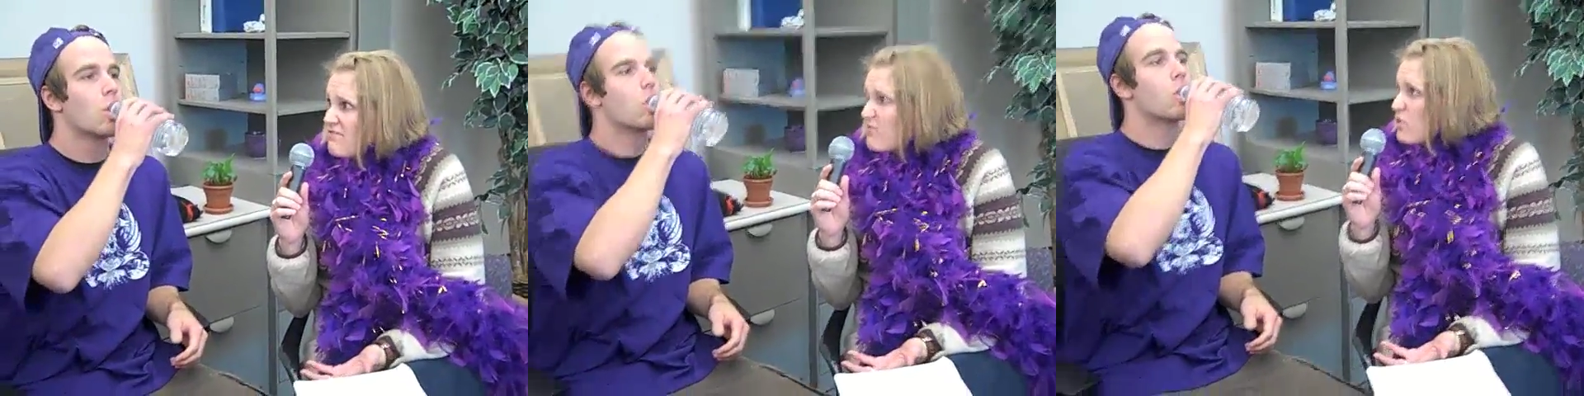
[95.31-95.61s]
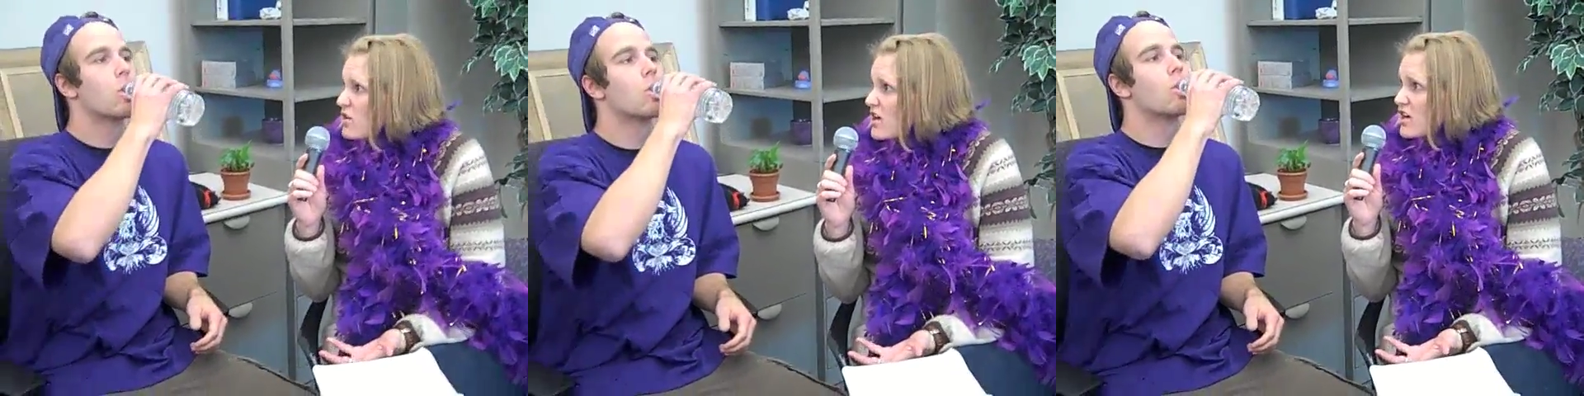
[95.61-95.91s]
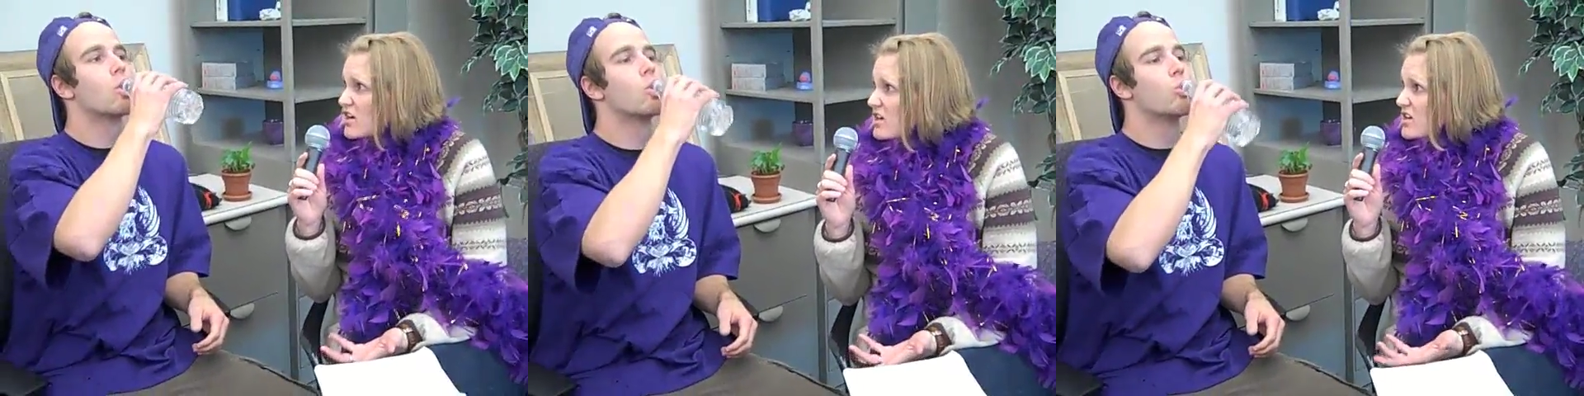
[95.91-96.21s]

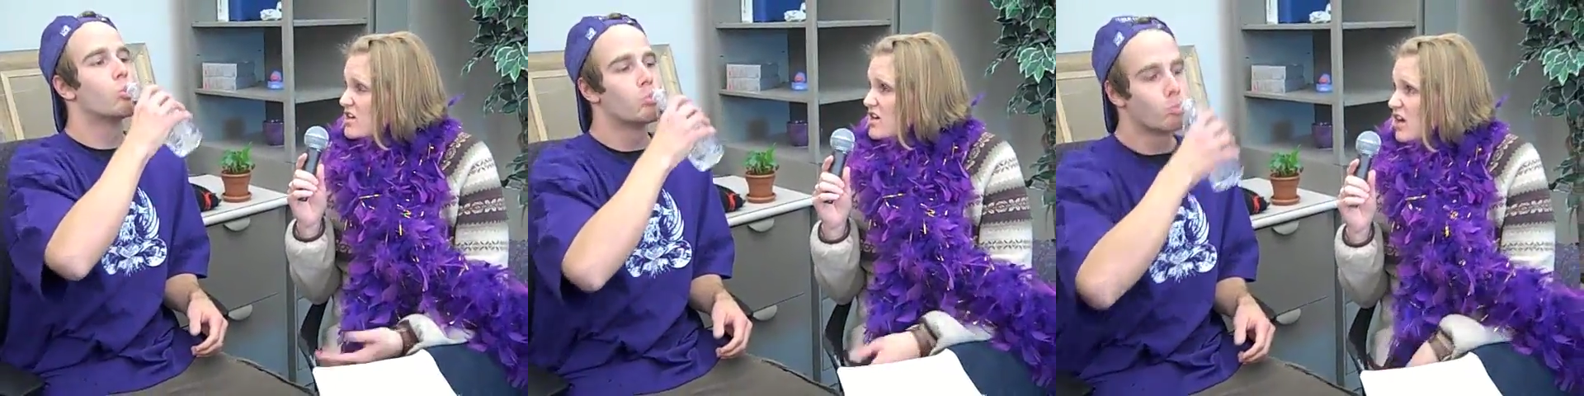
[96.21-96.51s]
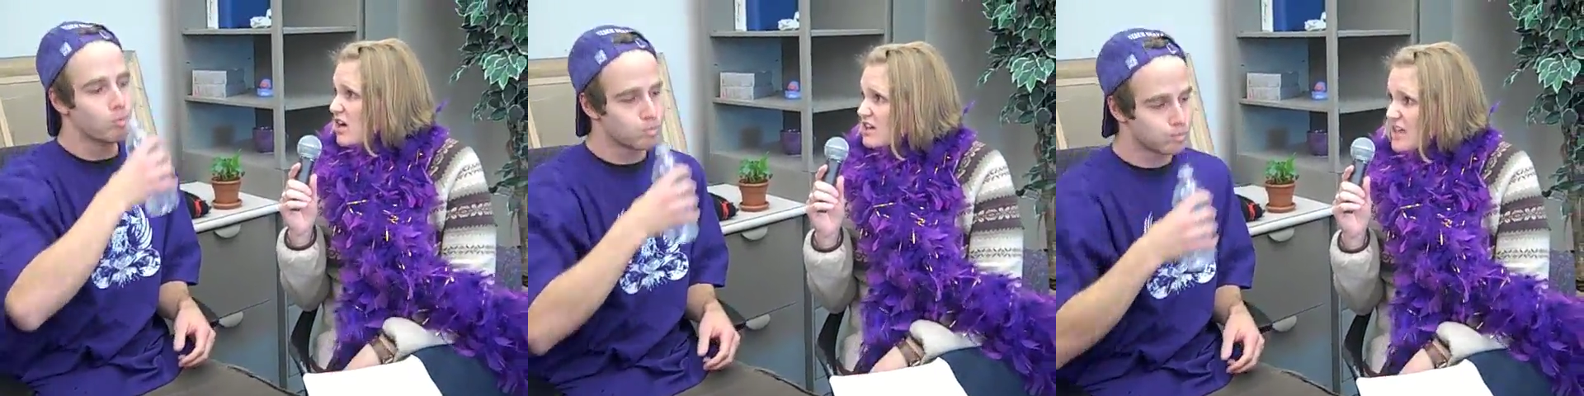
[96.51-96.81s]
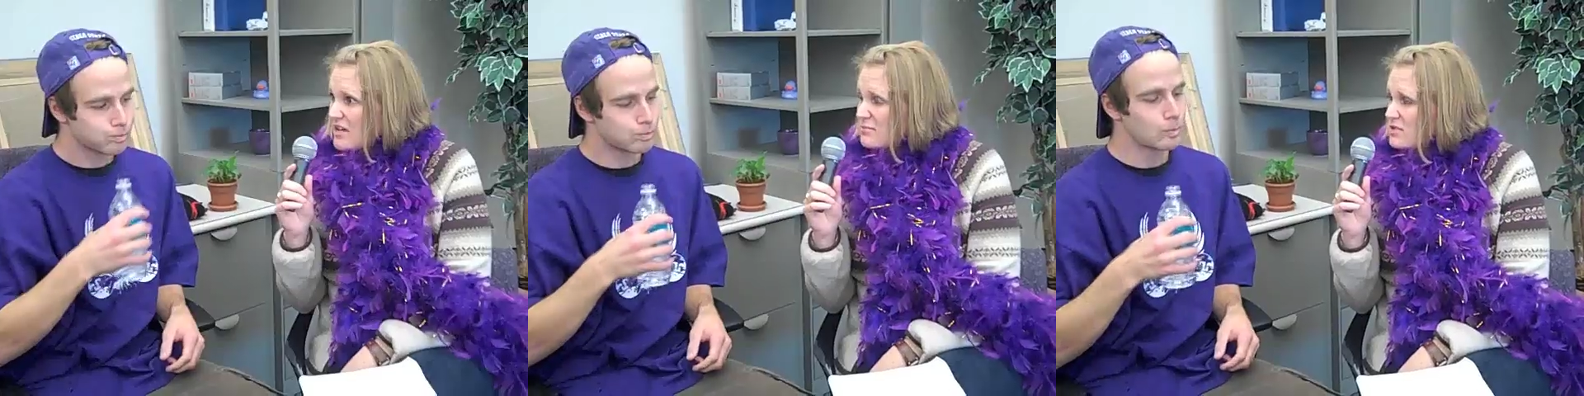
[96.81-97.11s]
Speaker 1: four uh,
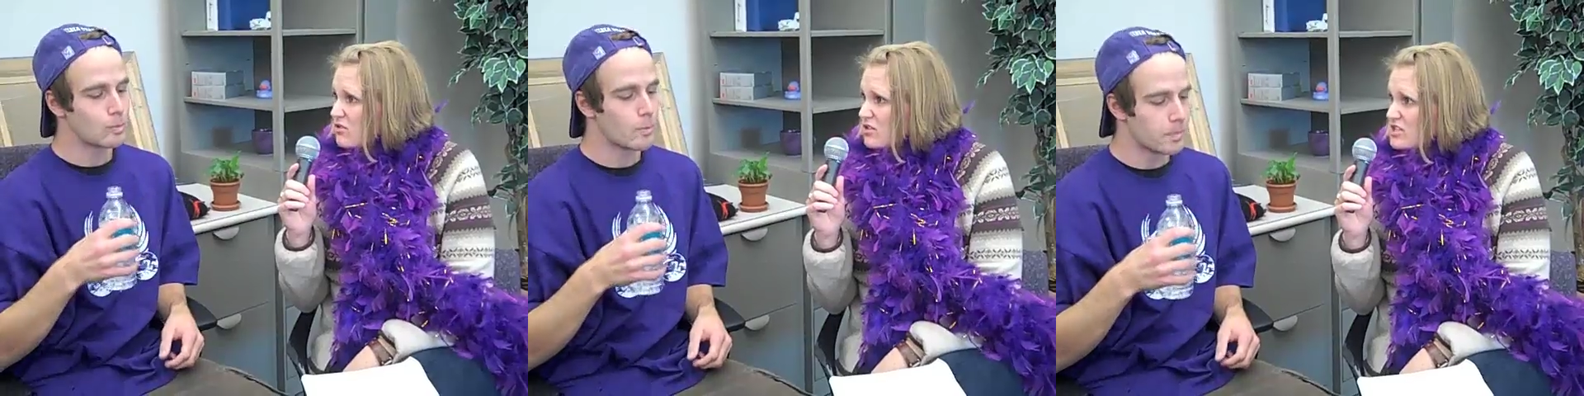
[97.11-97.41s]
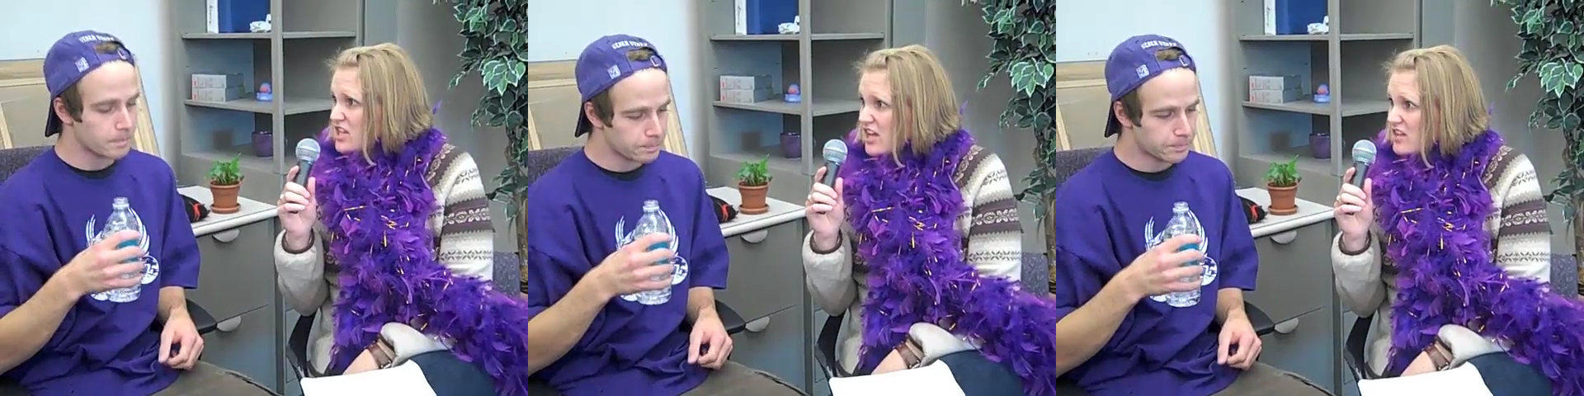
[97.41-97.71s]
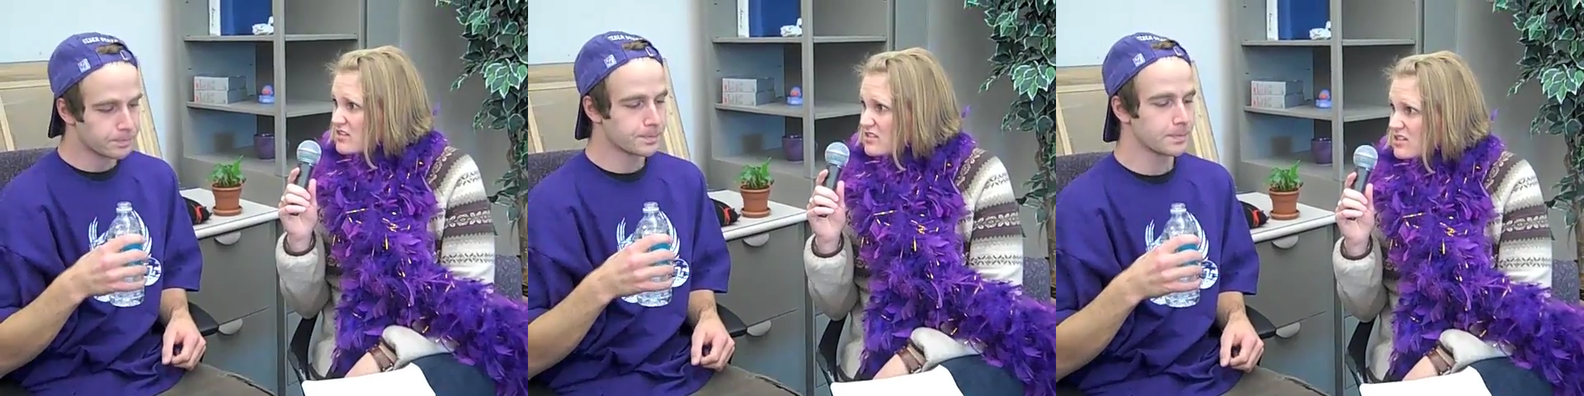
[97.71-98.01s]
game score
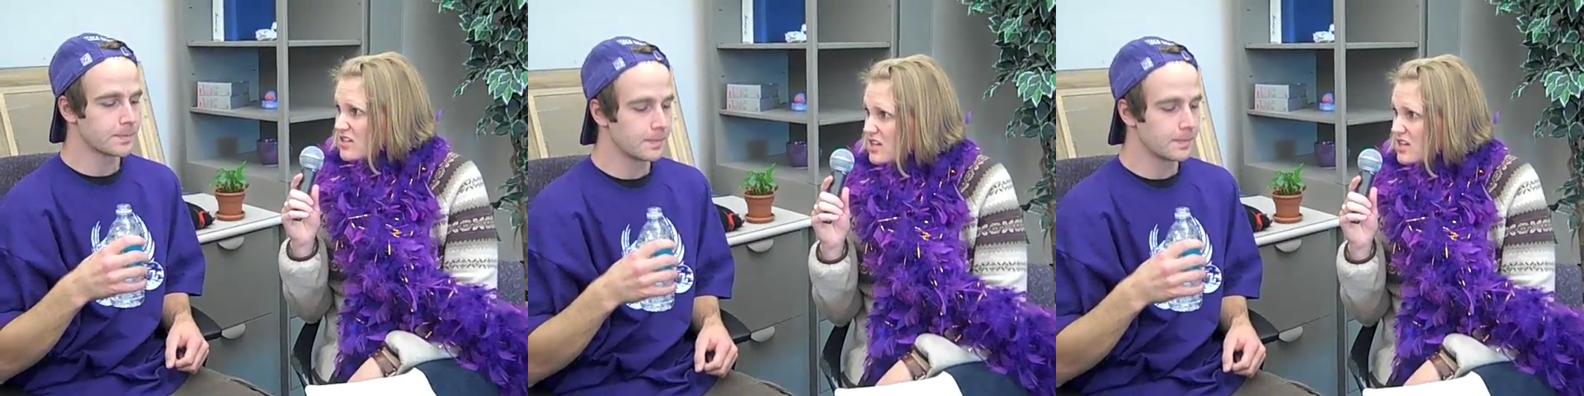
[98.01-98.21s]
chance, and,